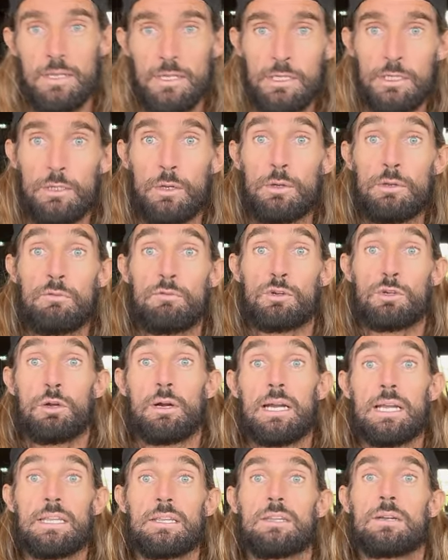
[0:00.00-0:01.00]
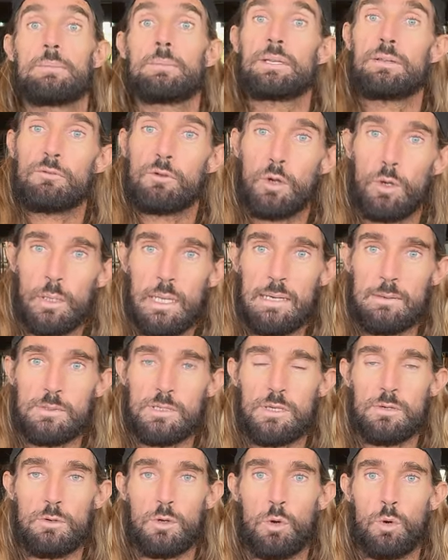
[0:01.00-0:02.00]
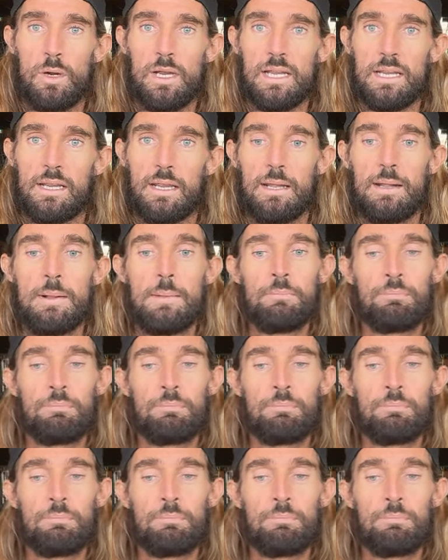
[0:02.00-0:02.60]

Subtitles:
you know, you've tried them and you've gone out too quick,